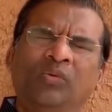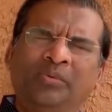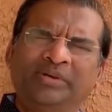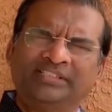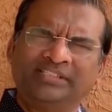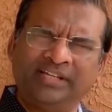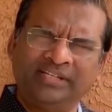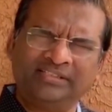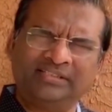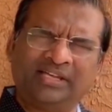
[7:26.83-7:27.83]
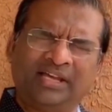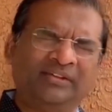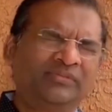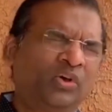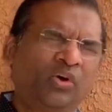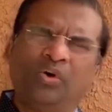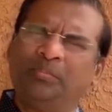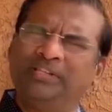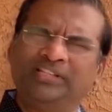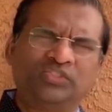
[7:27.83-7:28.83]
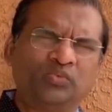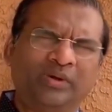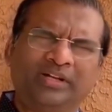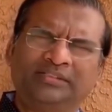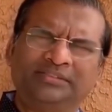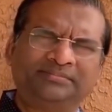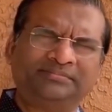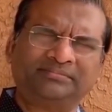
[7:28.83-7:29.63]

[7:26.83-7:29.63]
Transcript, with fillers: whoever says, "I have no hope in this world,"